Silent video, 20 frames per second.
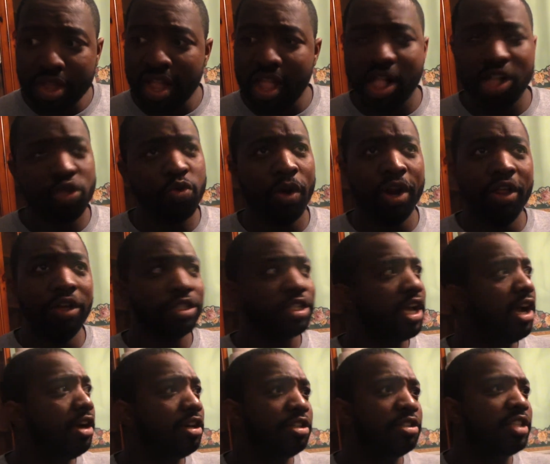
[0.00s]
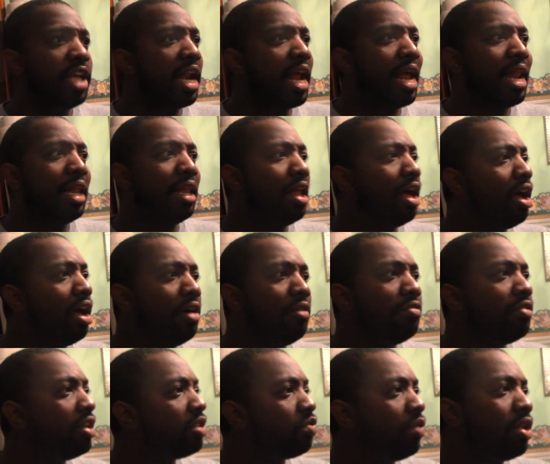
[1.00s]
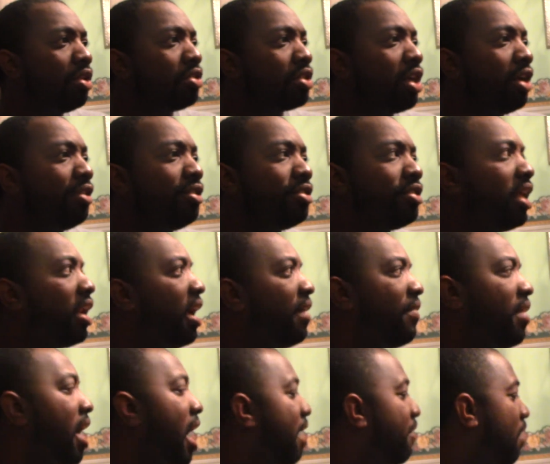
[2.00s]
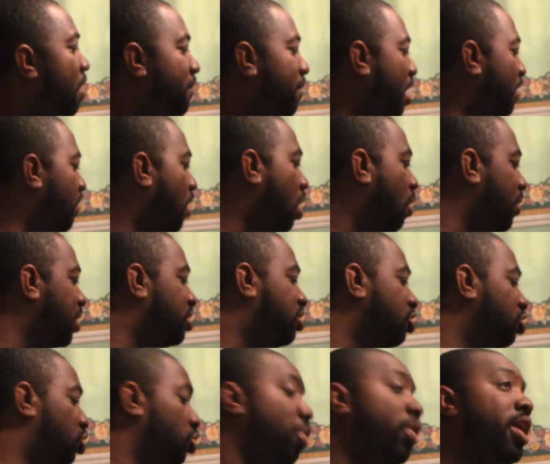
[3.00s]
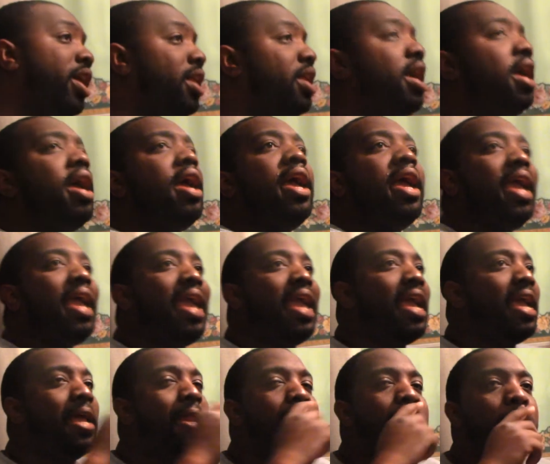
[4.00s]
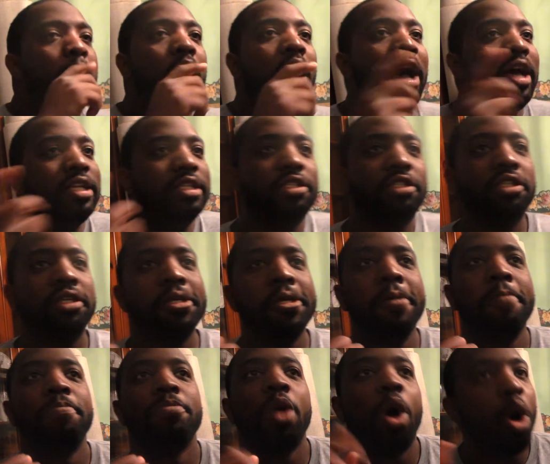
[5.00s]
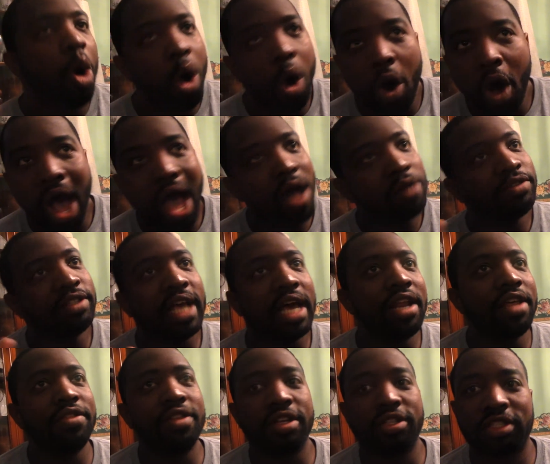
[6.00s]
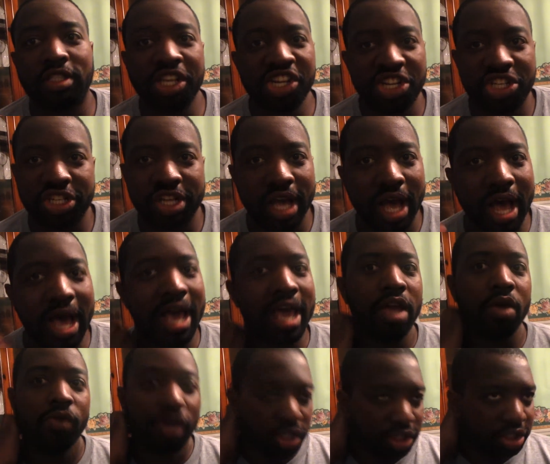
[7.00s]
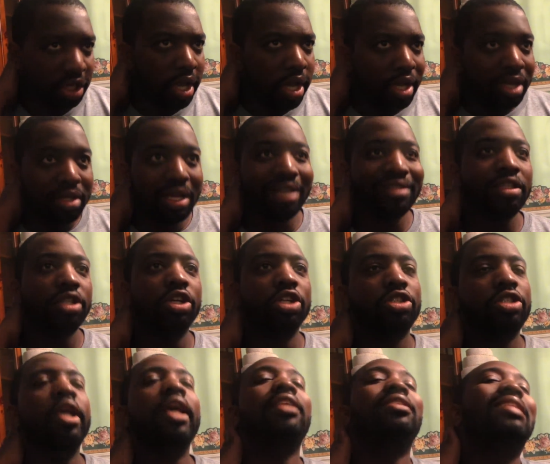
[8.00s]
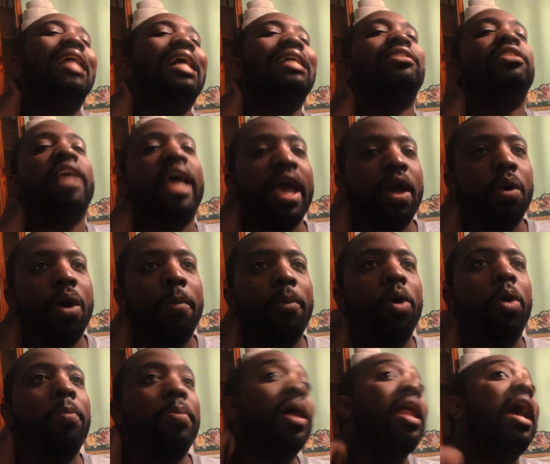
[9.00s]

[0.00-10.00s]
It's one of those characters that I love. It's one of those characters that I've always enjoyed, and honestly, all outside of the CGI, which doesn't look, it's not terrible, but